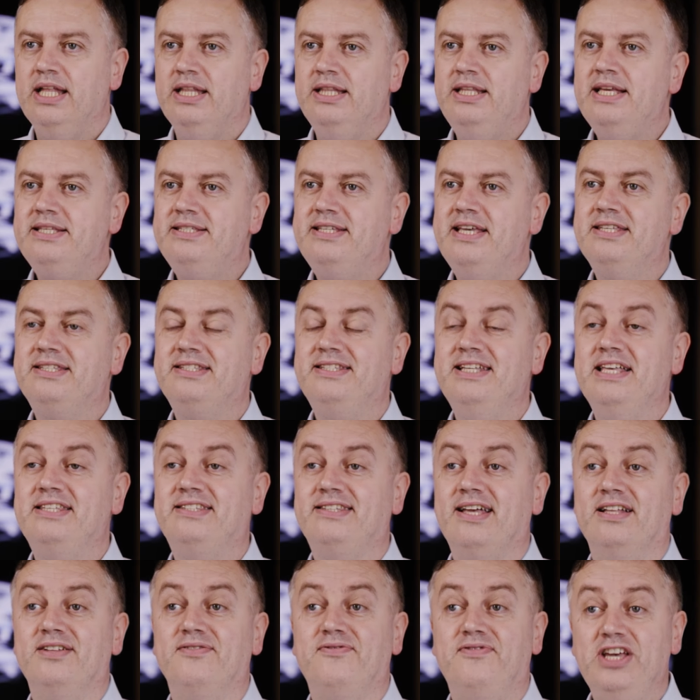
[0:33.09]
This is
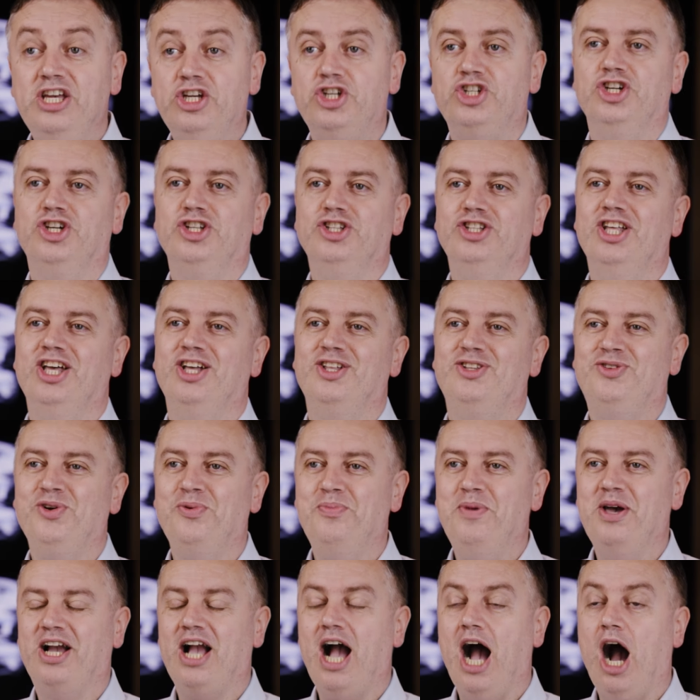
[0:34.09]
Nissan's vision to
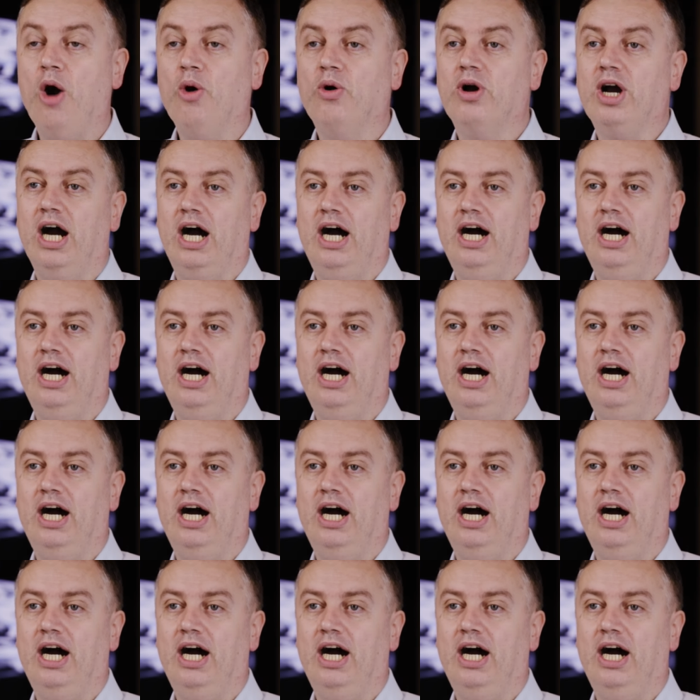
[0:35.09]
make our